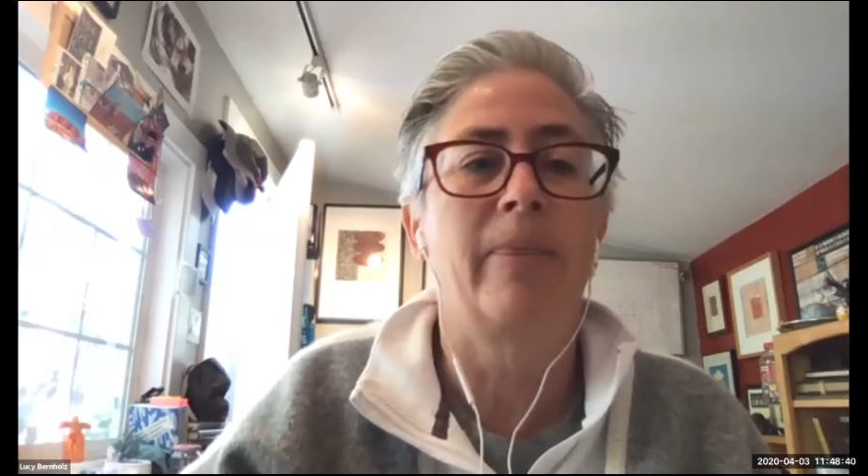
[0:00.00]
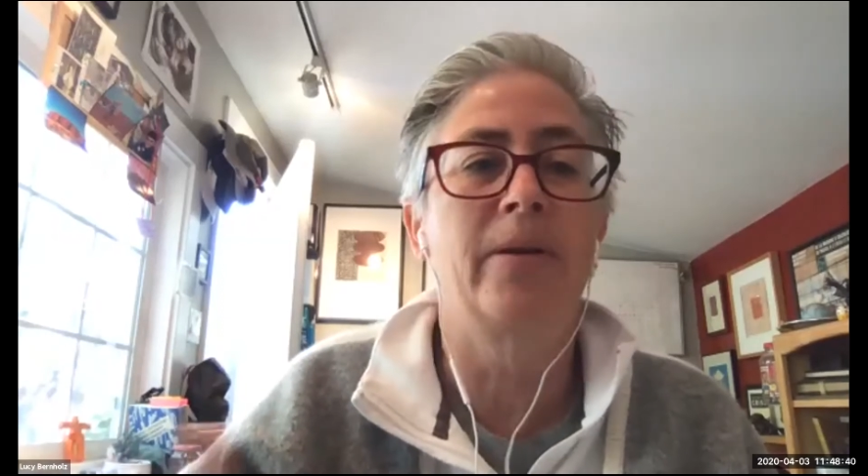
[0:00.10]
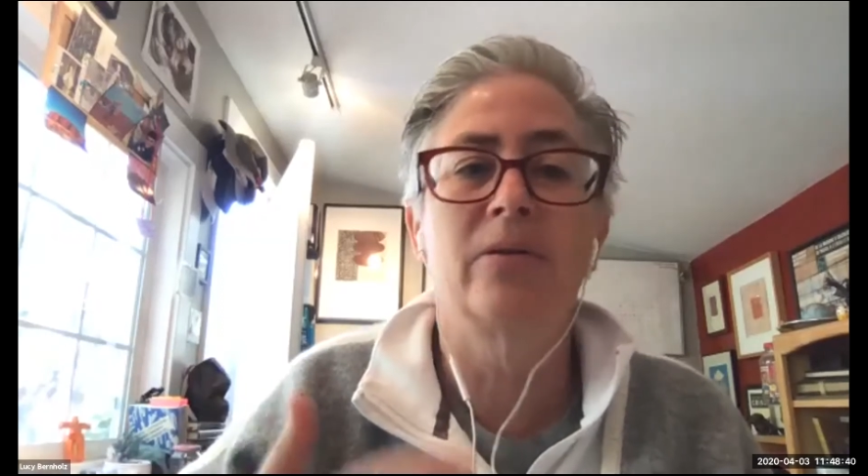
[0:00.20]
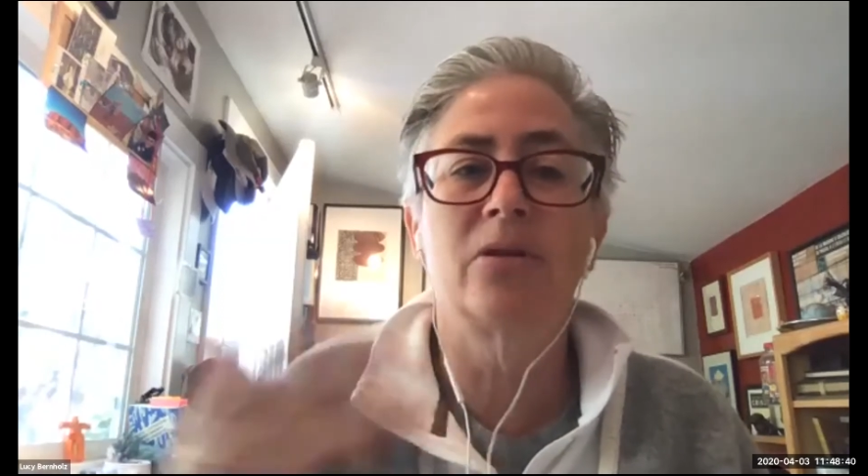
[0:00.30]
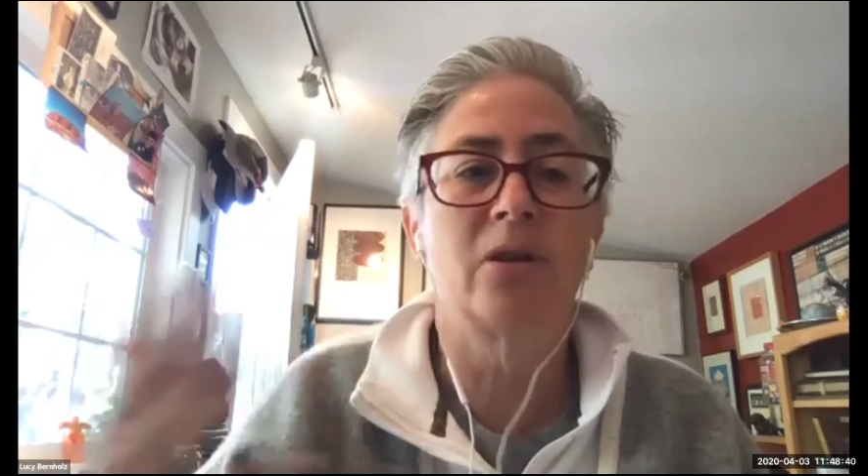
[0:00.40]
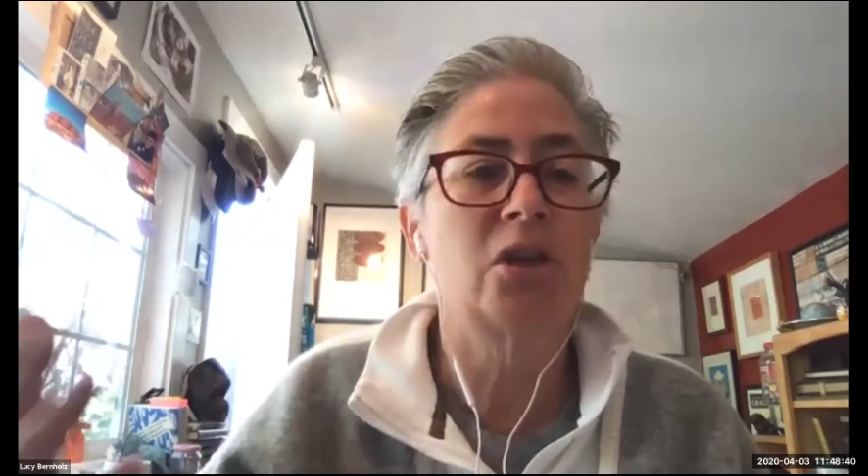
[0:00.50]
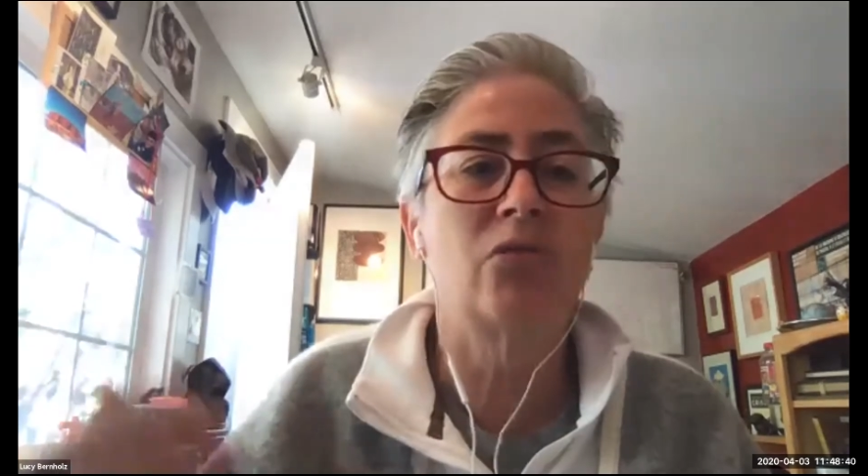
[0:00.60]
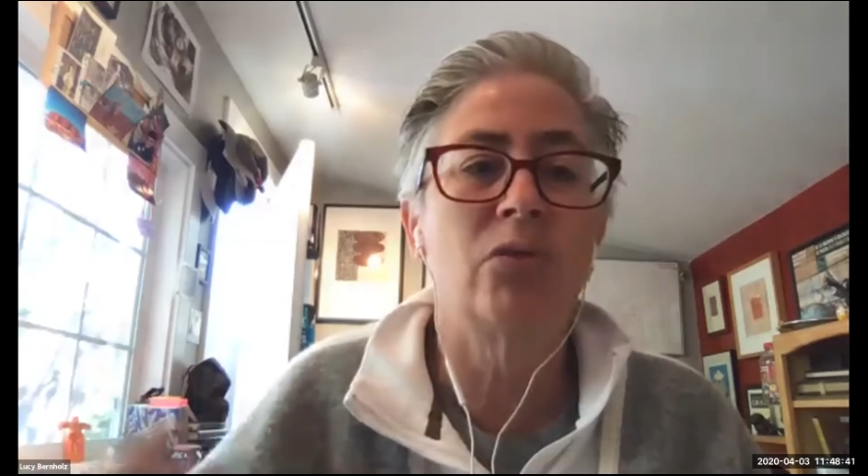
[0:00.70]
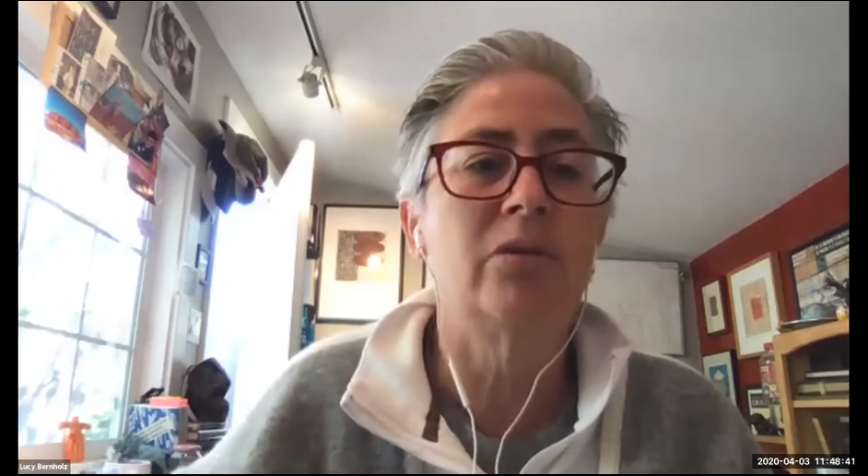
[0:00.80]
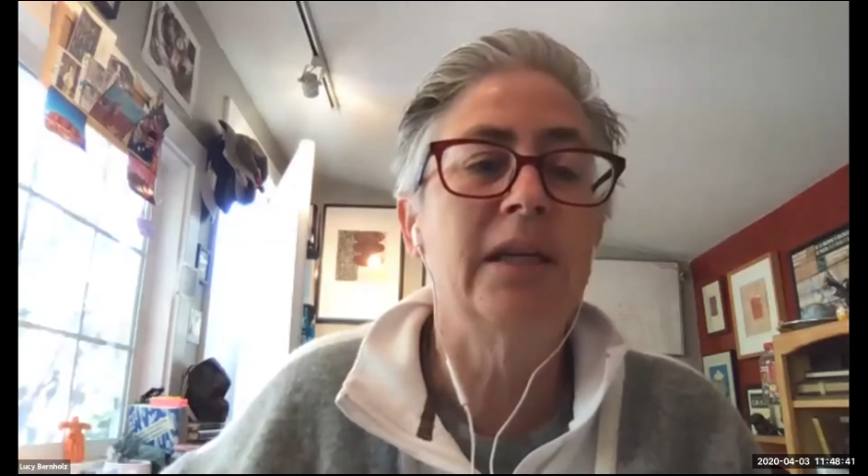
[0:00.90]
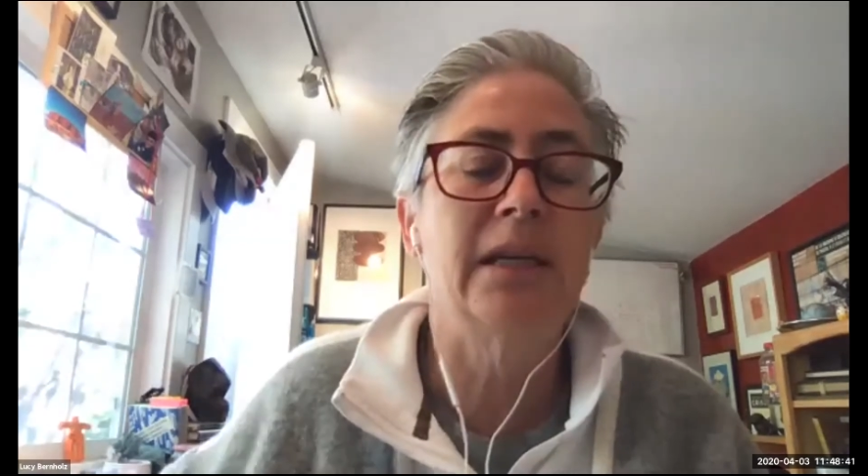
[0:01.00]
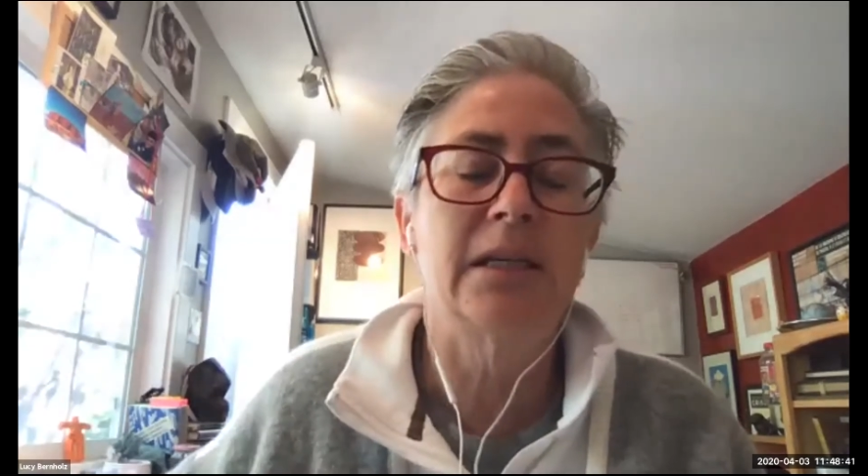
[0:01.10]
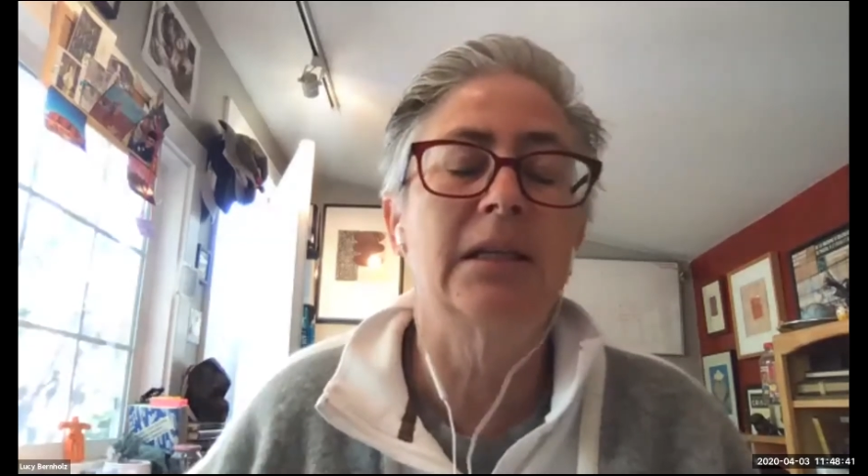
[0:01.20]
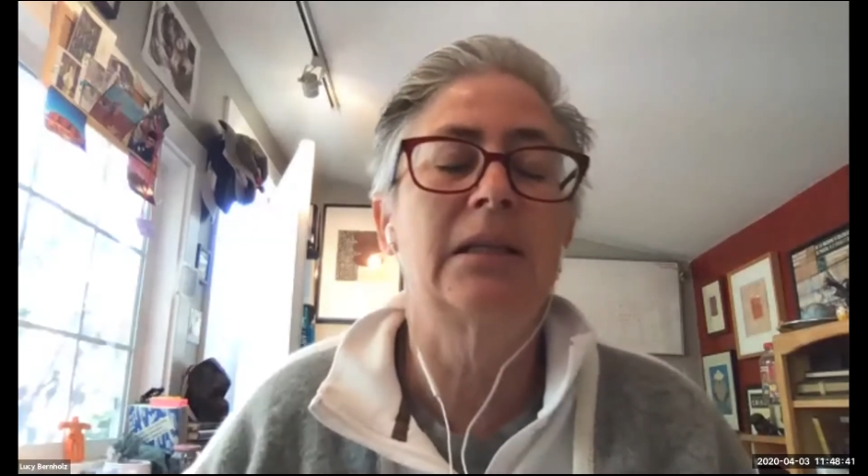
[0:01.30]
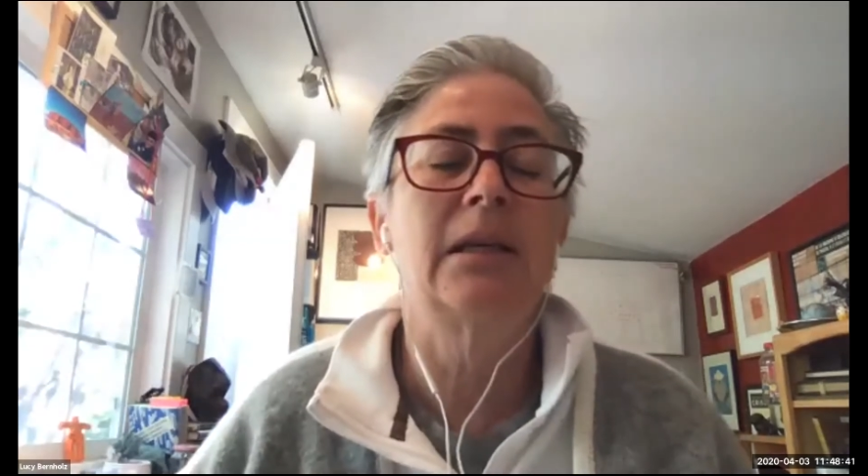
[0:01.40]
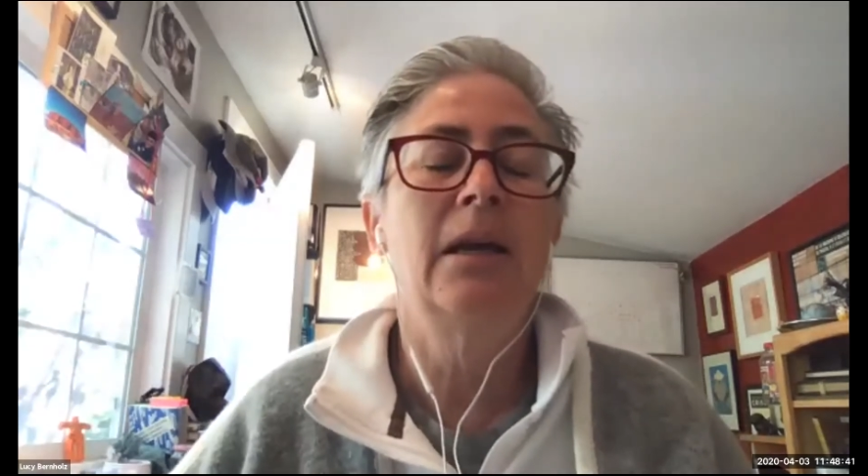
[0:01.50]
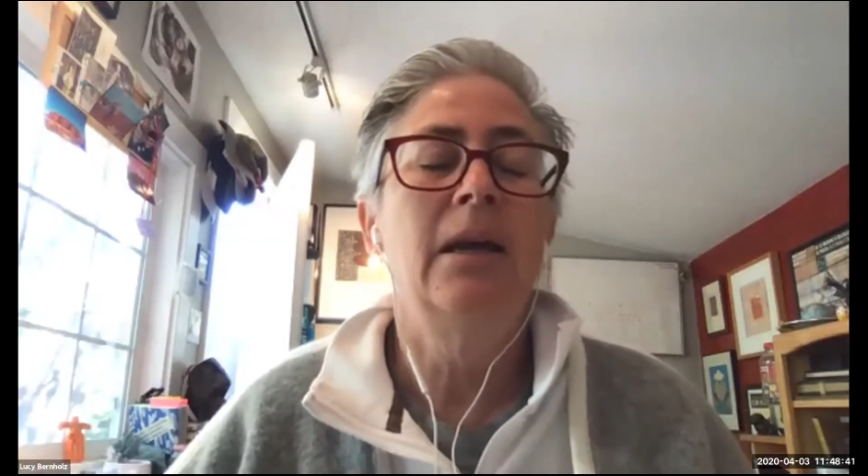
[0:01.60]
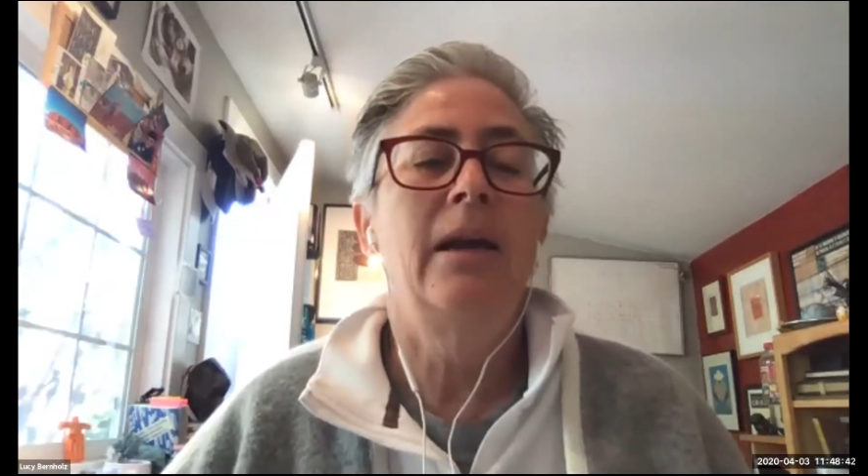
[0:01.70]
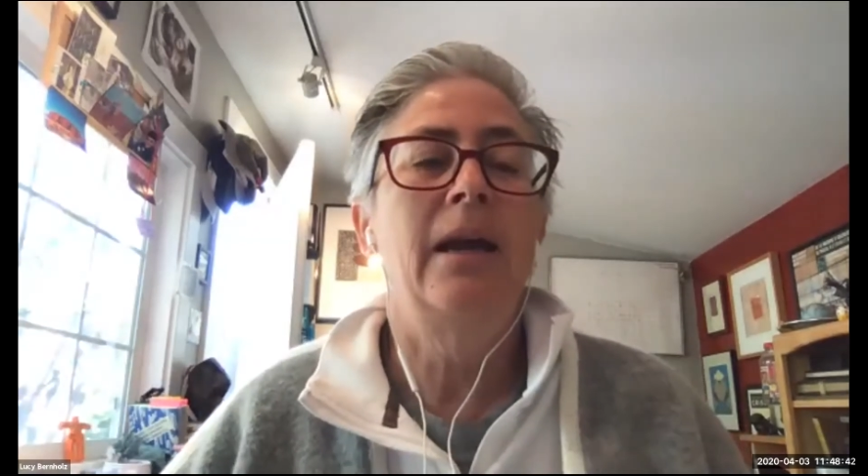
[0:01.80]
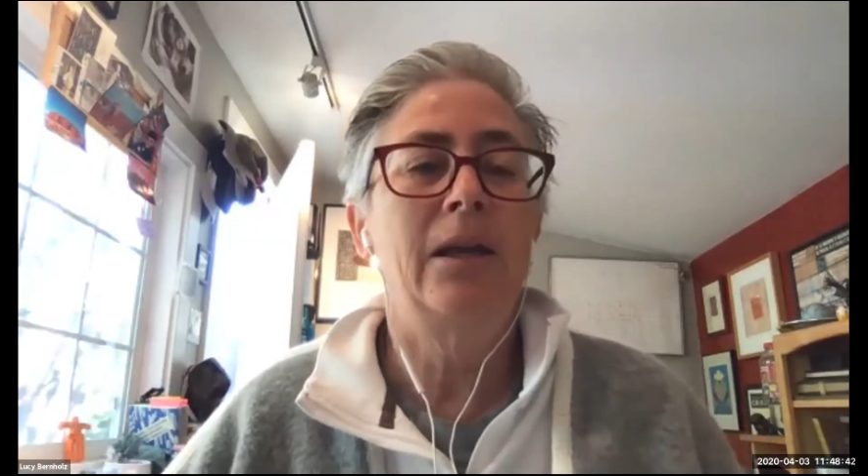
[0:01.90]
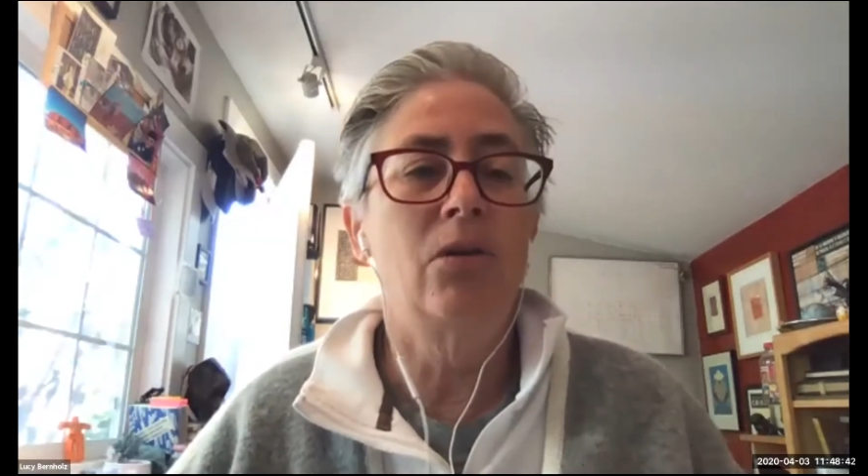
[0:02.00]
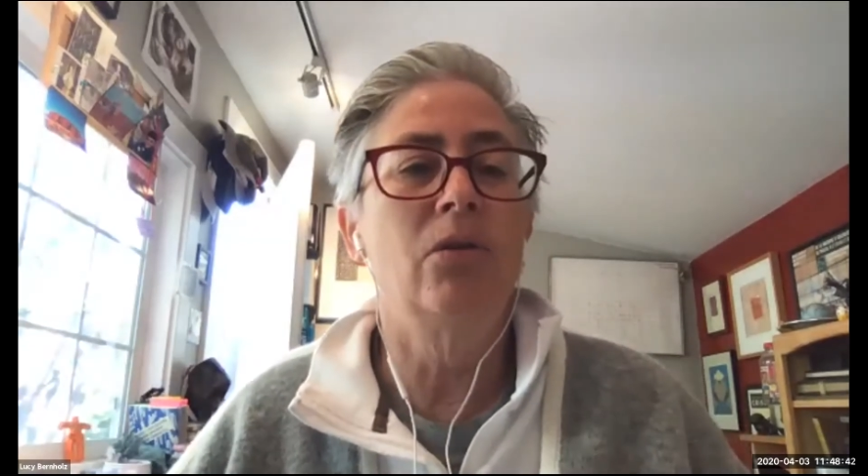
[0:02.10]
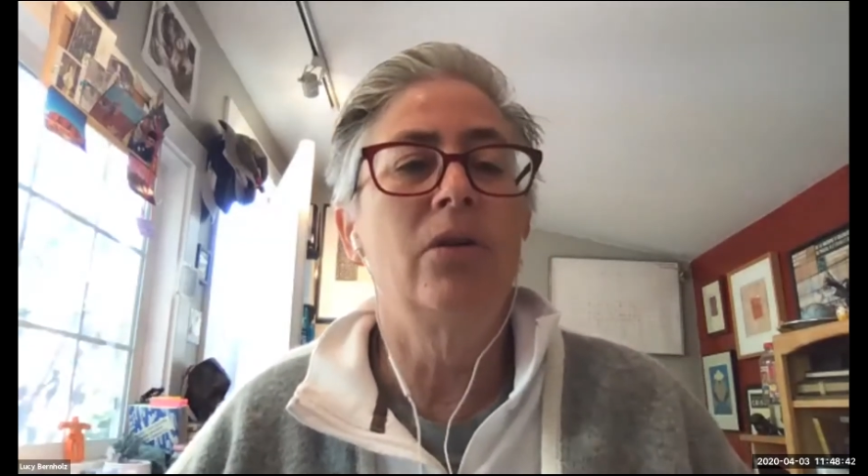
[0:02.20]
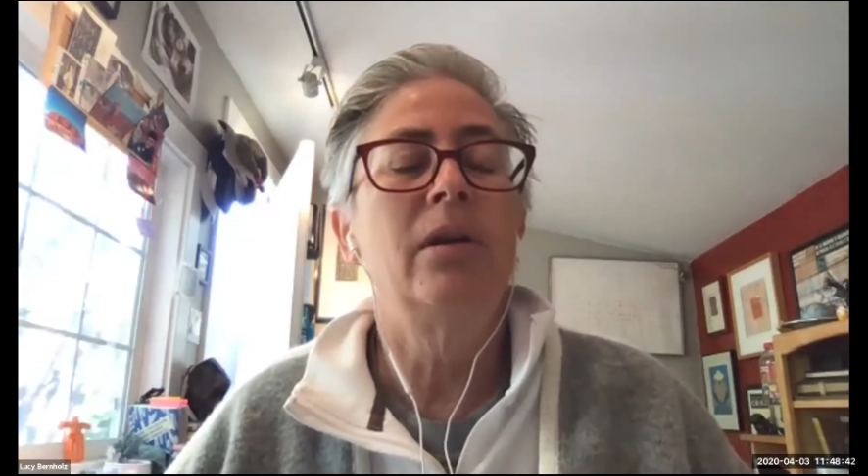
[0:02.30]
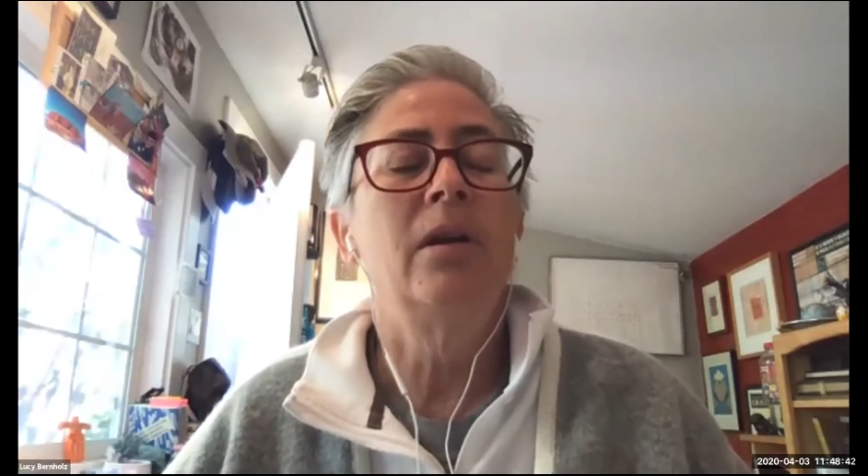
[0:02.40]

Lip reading: There just really isn't a good